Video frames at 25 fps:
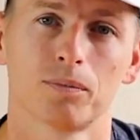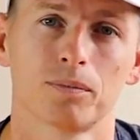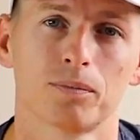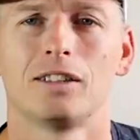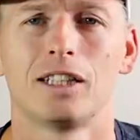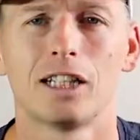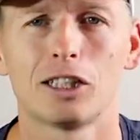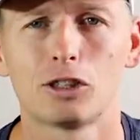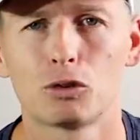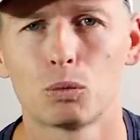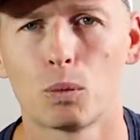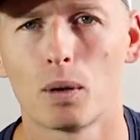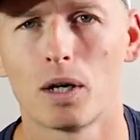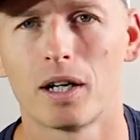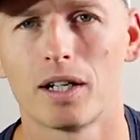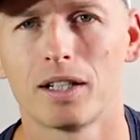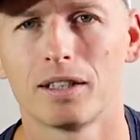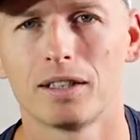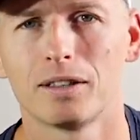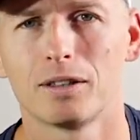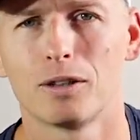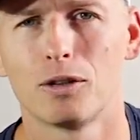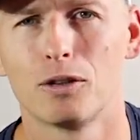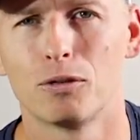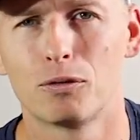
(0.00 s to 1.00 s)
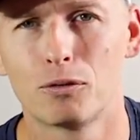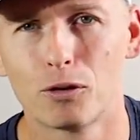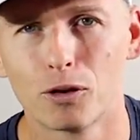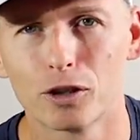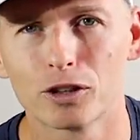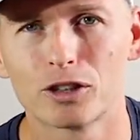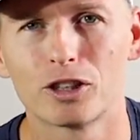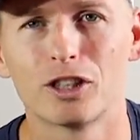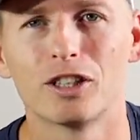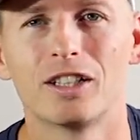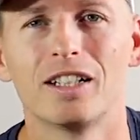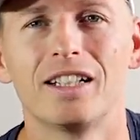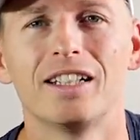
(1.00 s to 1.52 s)
That's why,
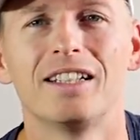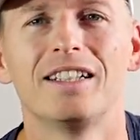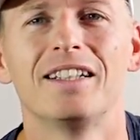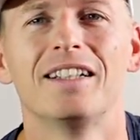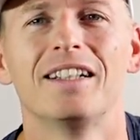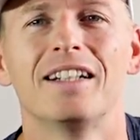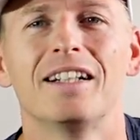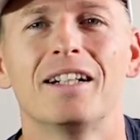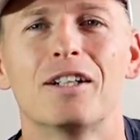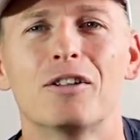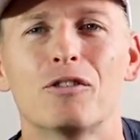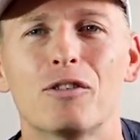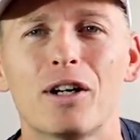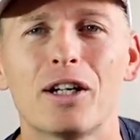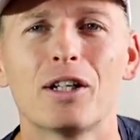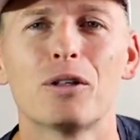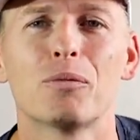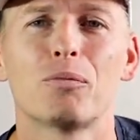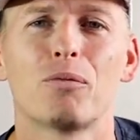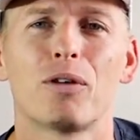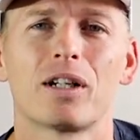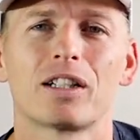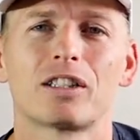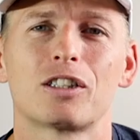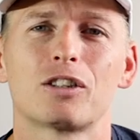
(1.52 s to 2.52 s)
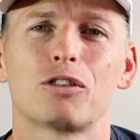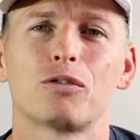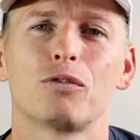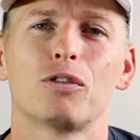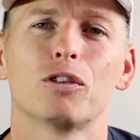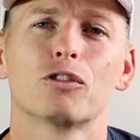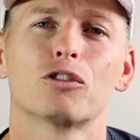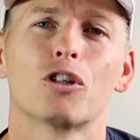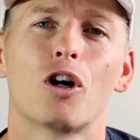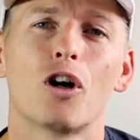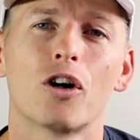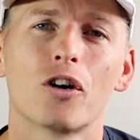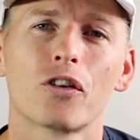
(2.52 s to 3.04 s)
unfortunately, random practice
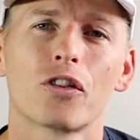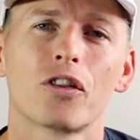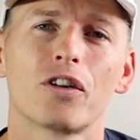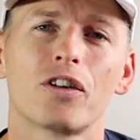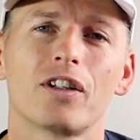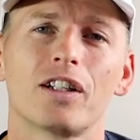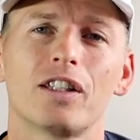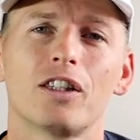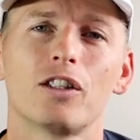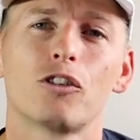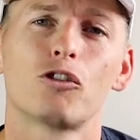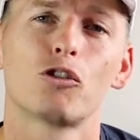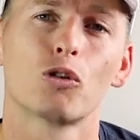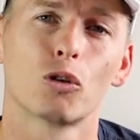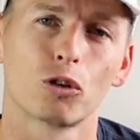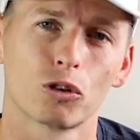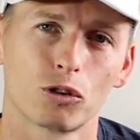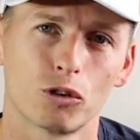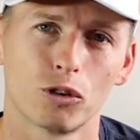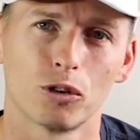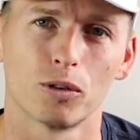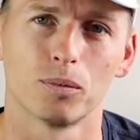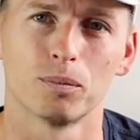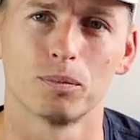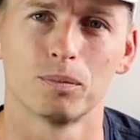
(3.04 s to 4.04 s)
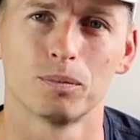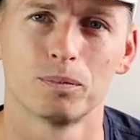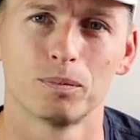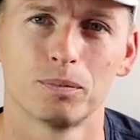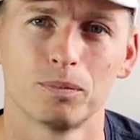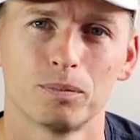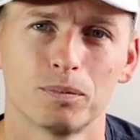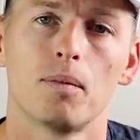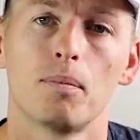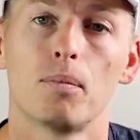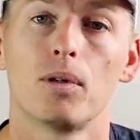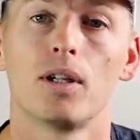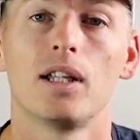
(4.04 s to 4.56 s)
feels harder in the short term,
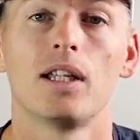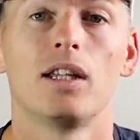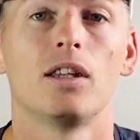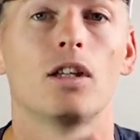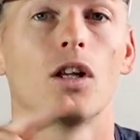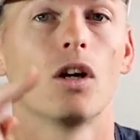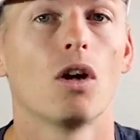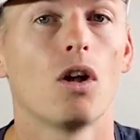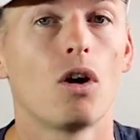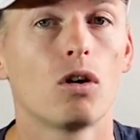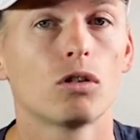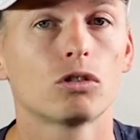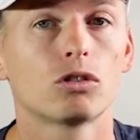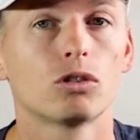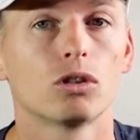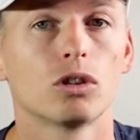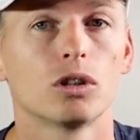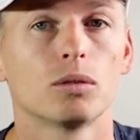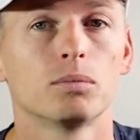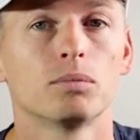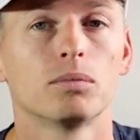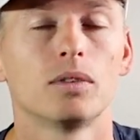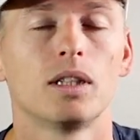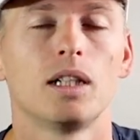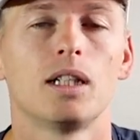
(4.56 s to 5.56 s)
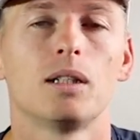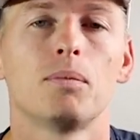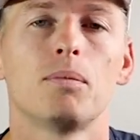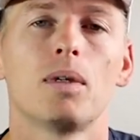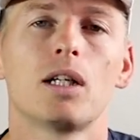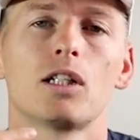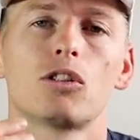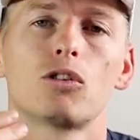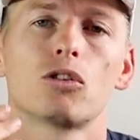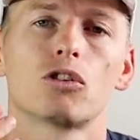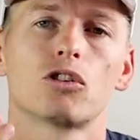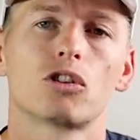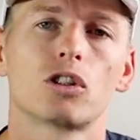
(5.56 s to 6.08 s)
but in the long term, it
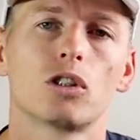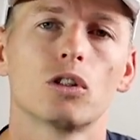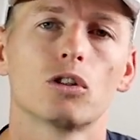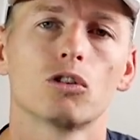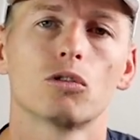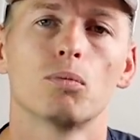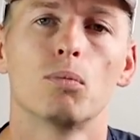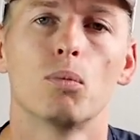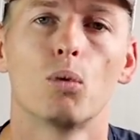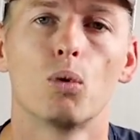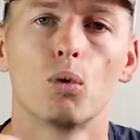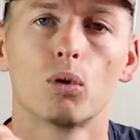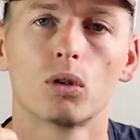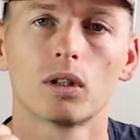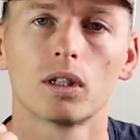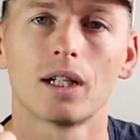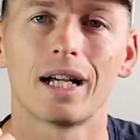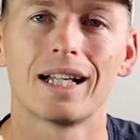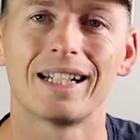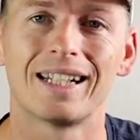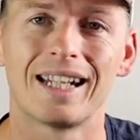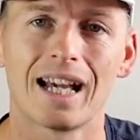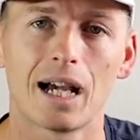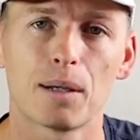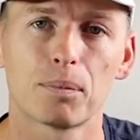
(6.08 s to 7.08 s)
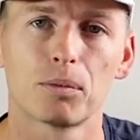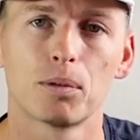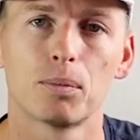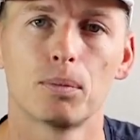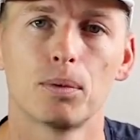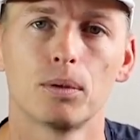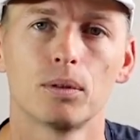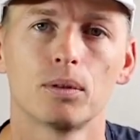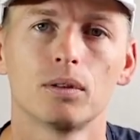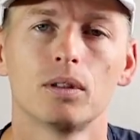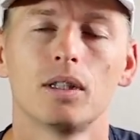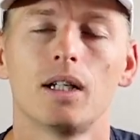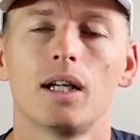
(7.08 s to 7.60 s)
makes your skills more
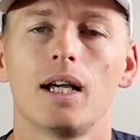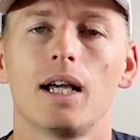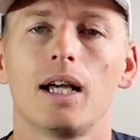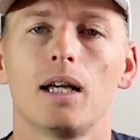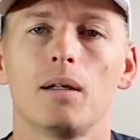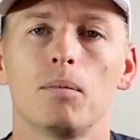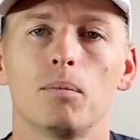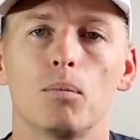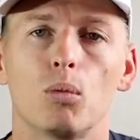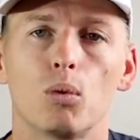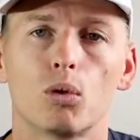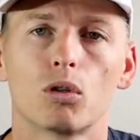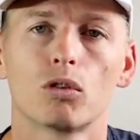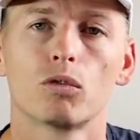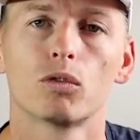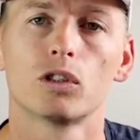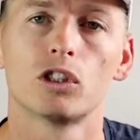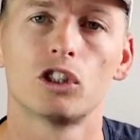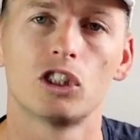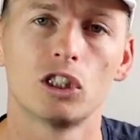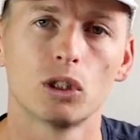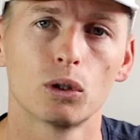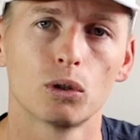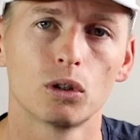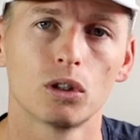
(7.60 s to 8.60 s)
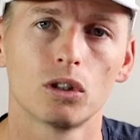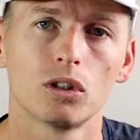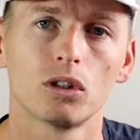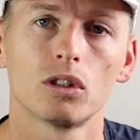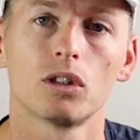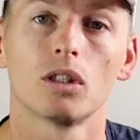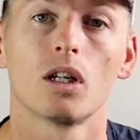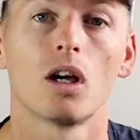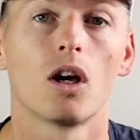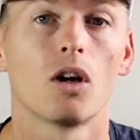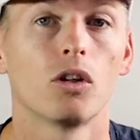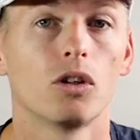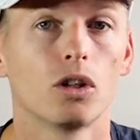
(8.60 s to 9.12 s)
adaptable and more resilient
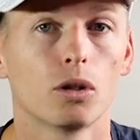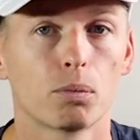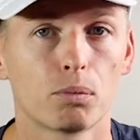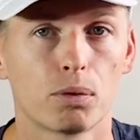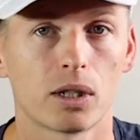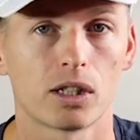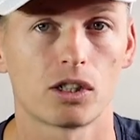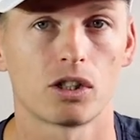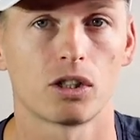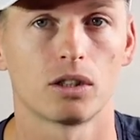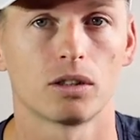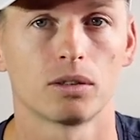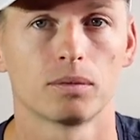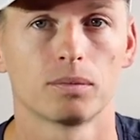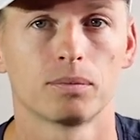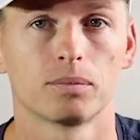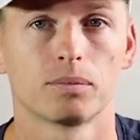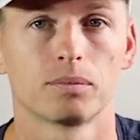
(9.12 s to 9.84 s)
under pressure.